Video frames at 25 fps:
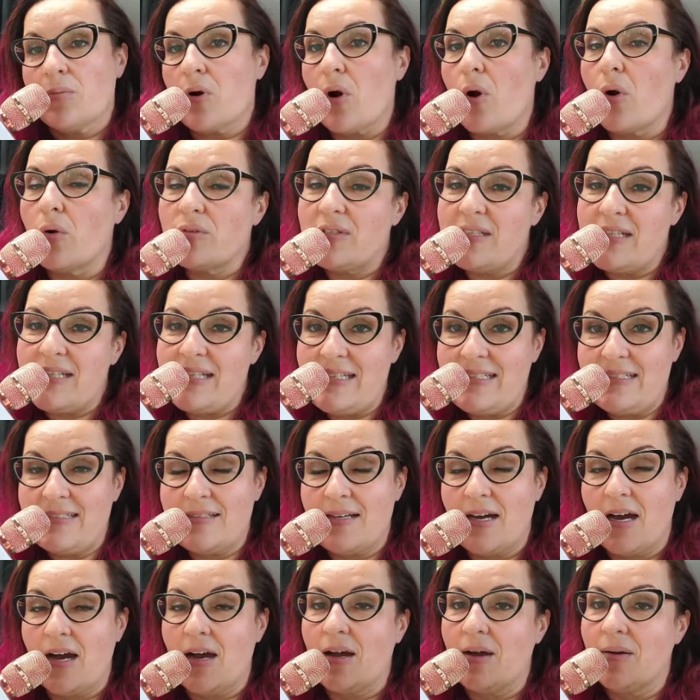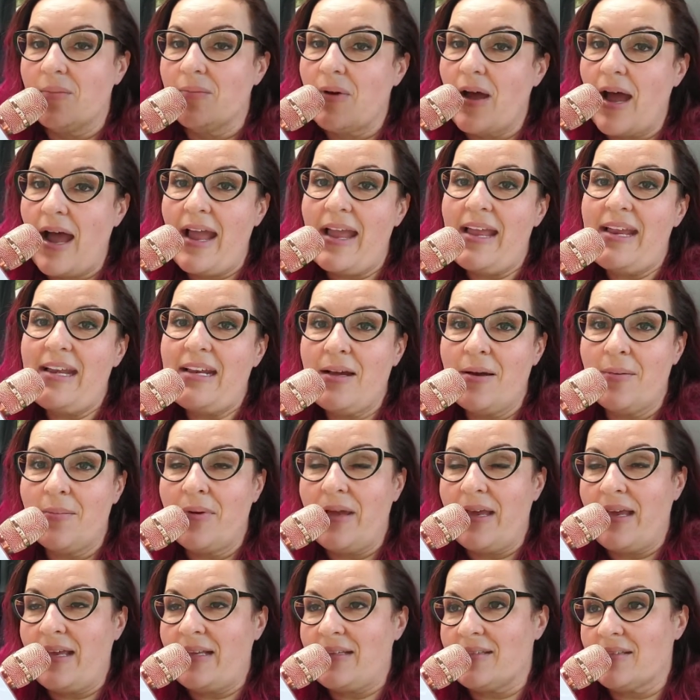protein um,
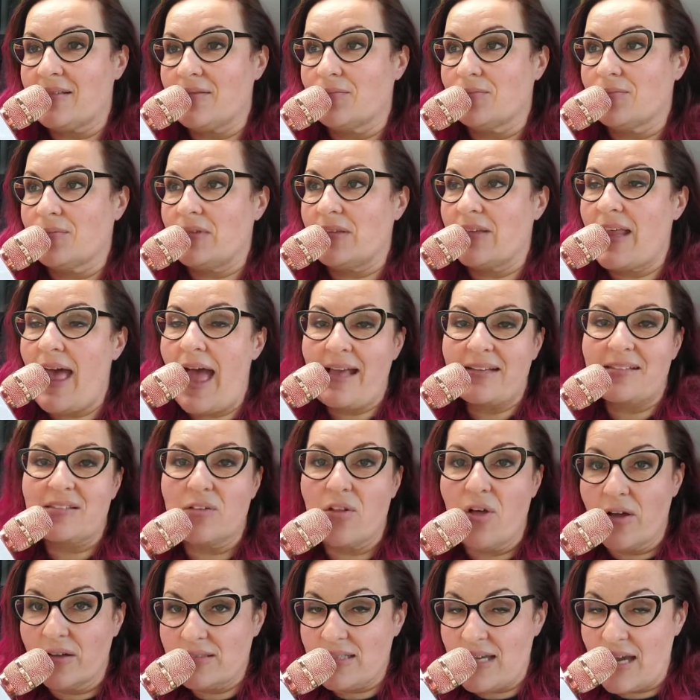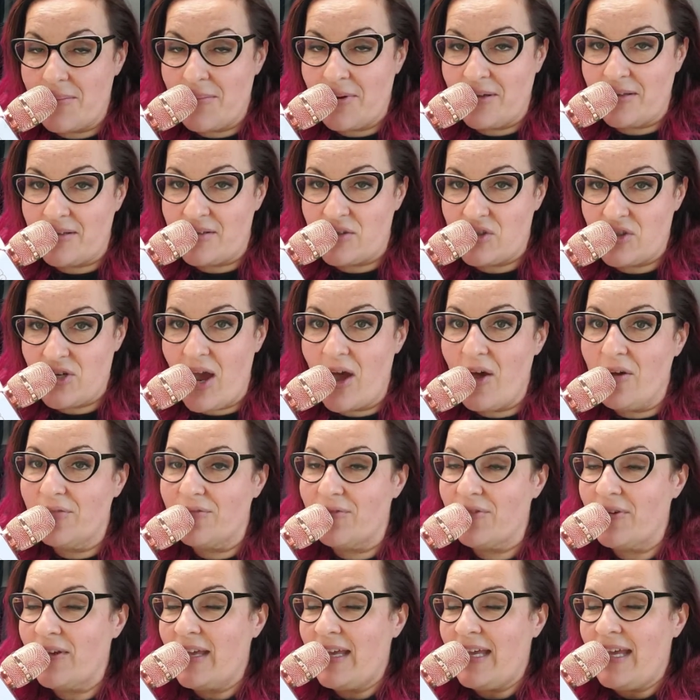item. It lasts a long time on the
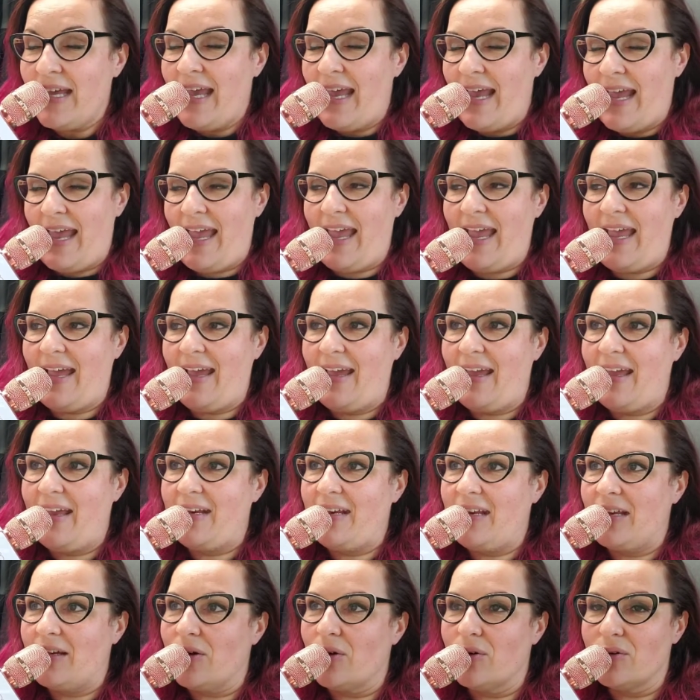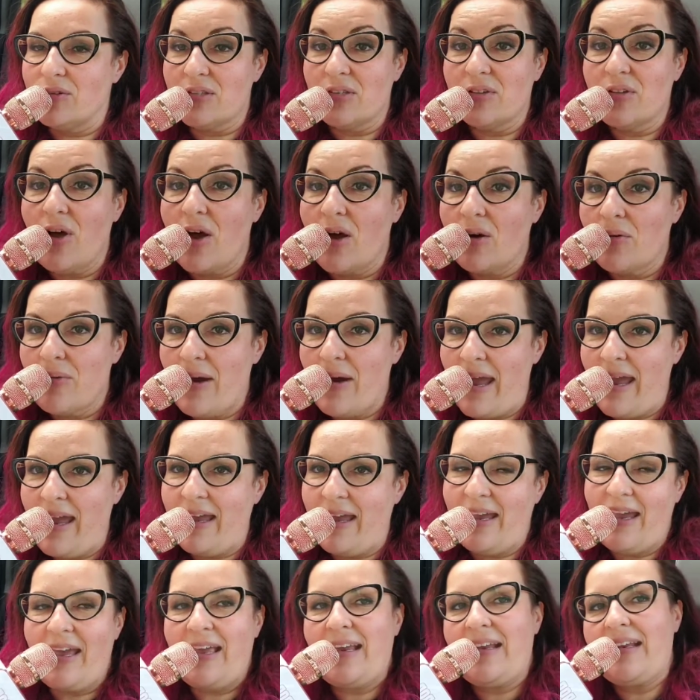shelf, and it goes a long
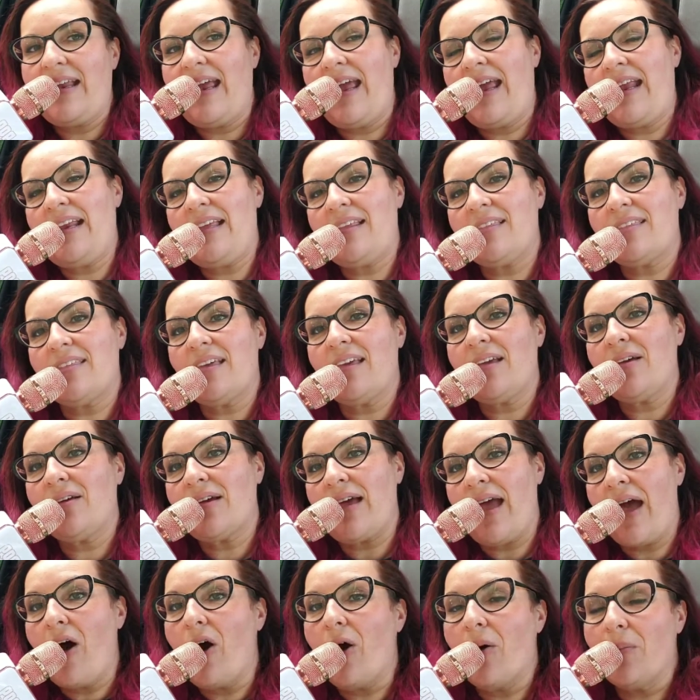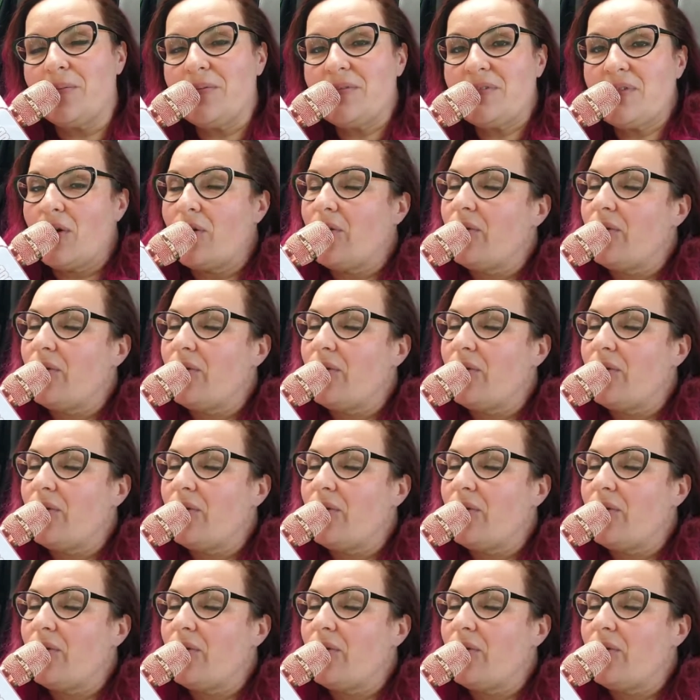way, and anything helps.